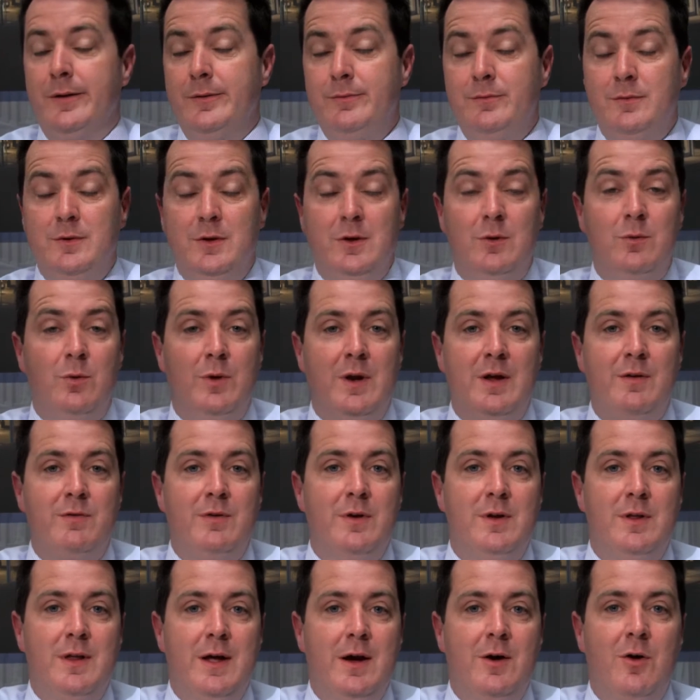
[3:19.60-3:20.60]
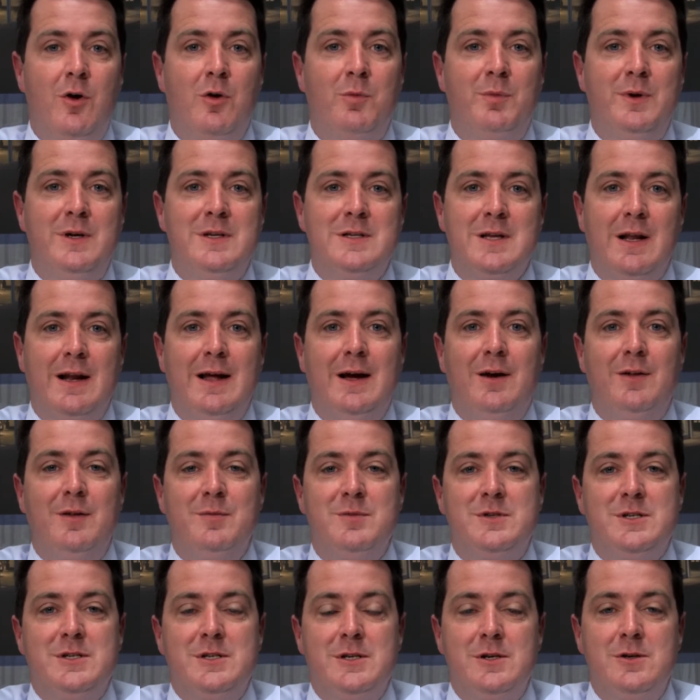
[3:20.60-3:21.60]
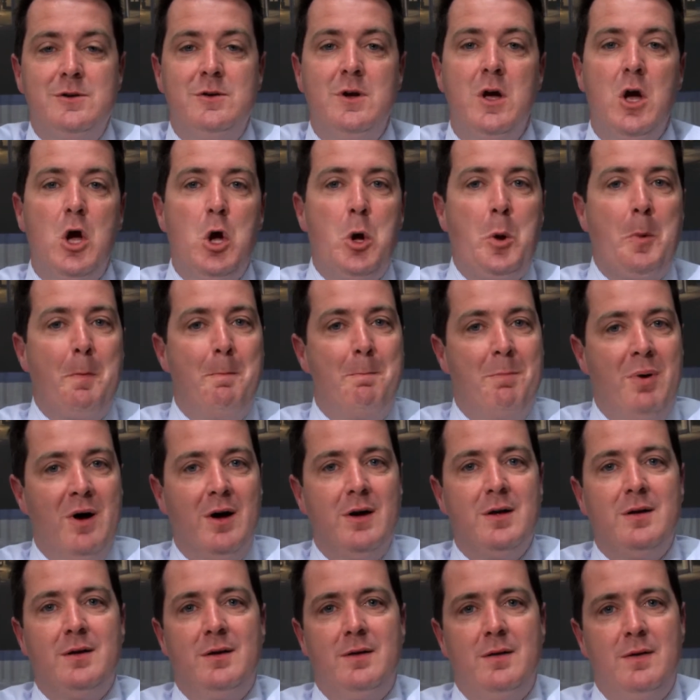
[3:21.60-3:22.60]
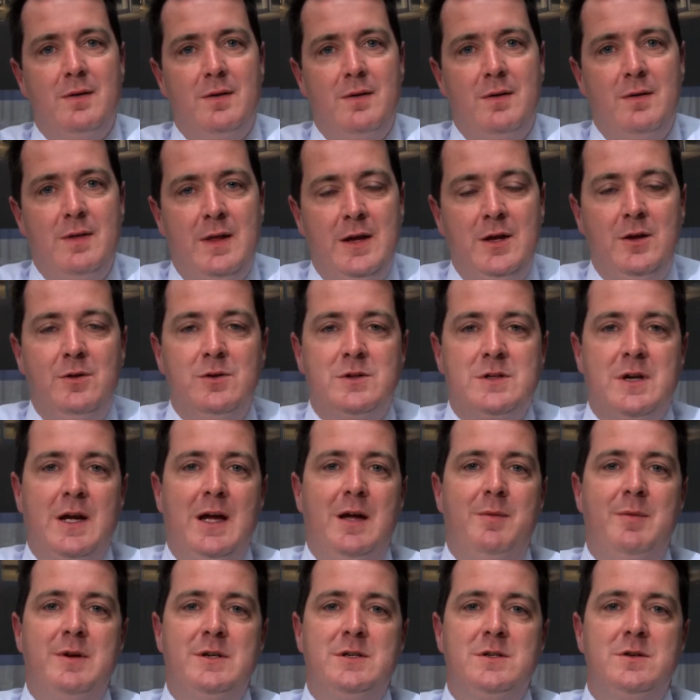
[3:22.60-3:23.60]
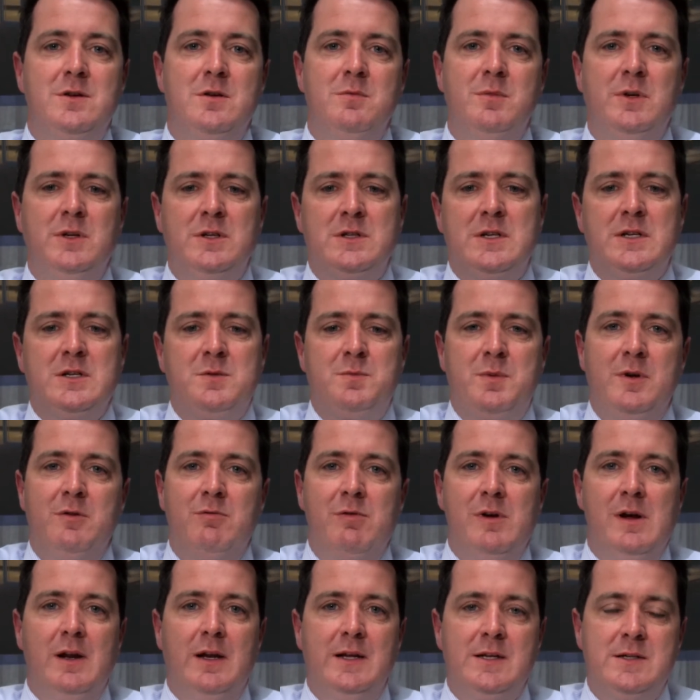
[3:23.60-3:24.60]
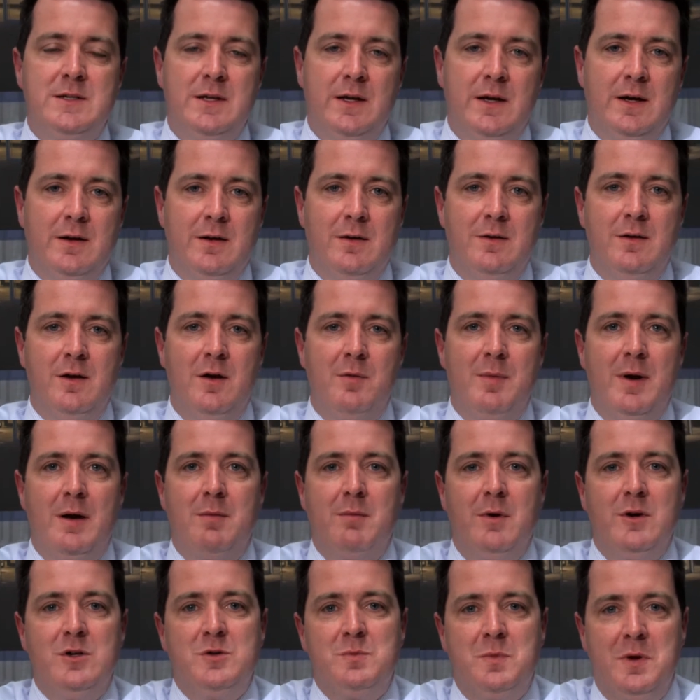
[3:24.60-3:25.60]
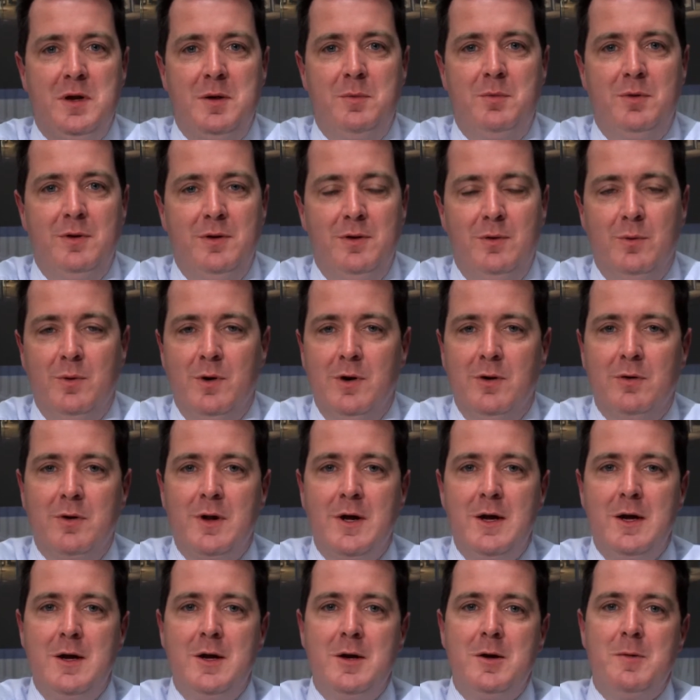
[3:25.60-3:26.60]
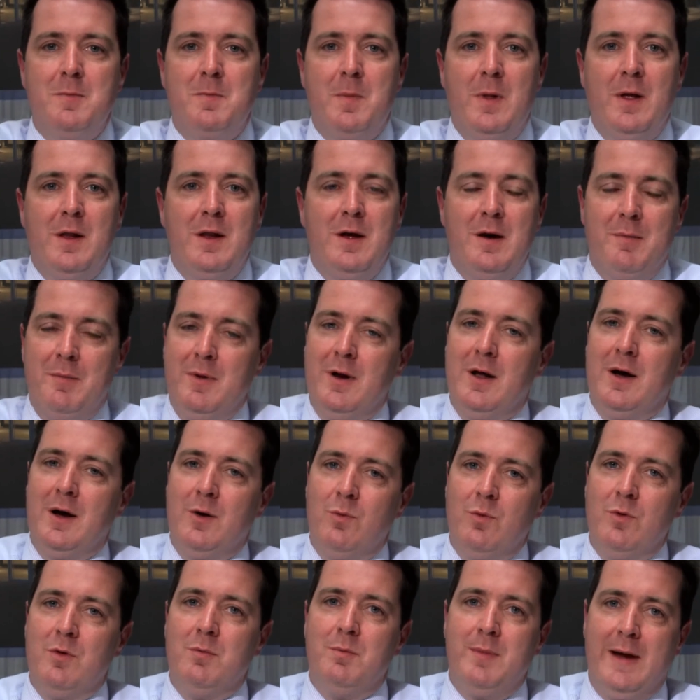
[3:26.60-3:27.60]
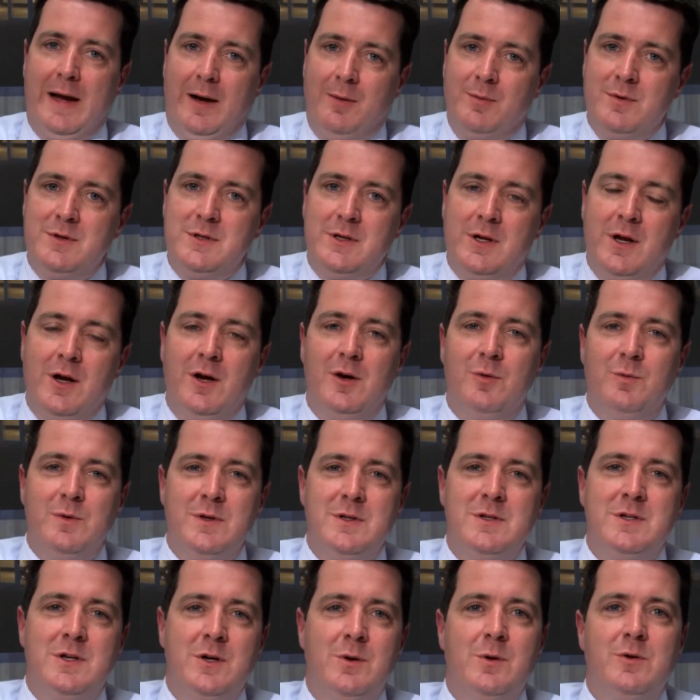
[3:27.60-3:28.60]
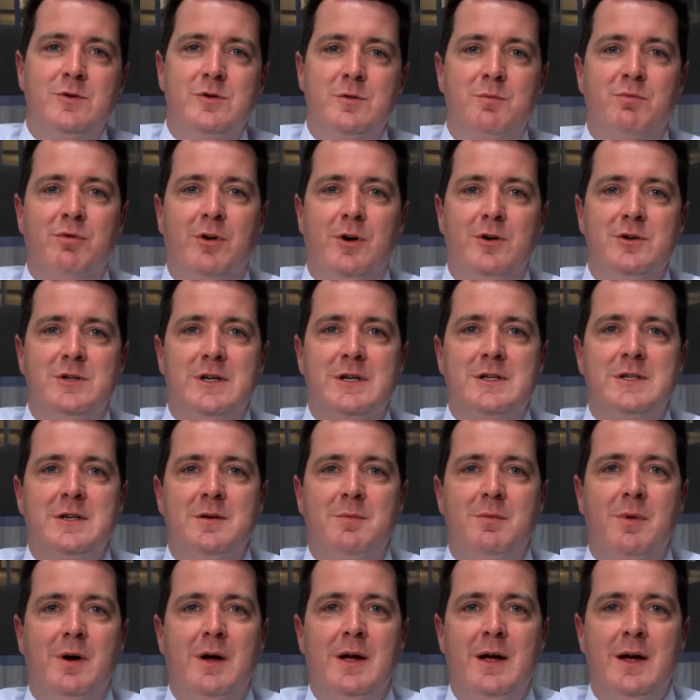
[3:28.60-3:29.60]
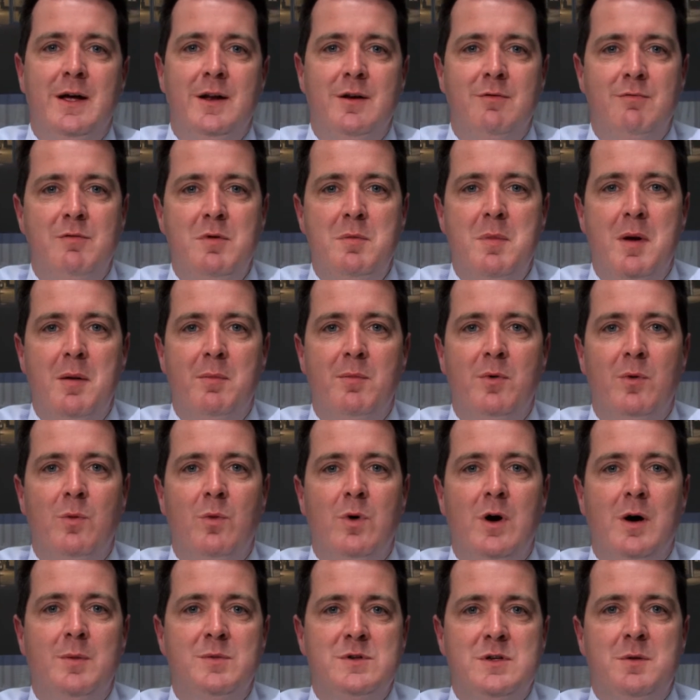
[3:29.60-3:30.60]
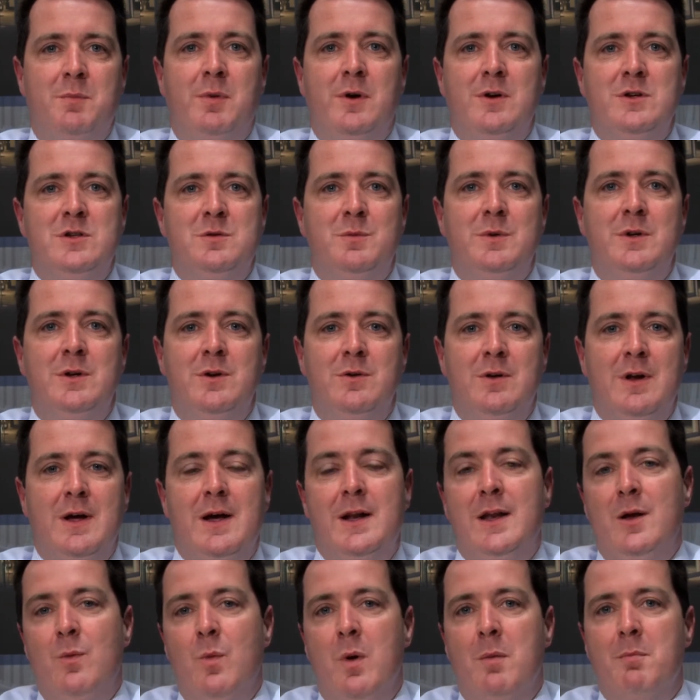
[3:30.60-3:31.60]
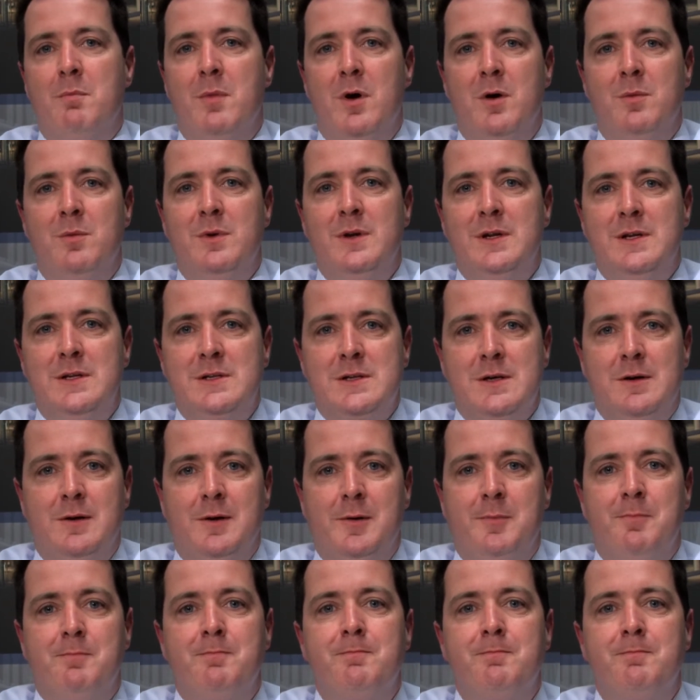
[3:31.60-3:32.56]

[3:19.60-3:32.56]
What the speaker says: do whatever their hobbies allow them to do, but they use KMS to do it. Because let's be realistic, I don't know about most people in the world, but I mean, I wouldn't be able to cope with 200 projects in my head and remember what I'm supposed to be doing at any one moment in time.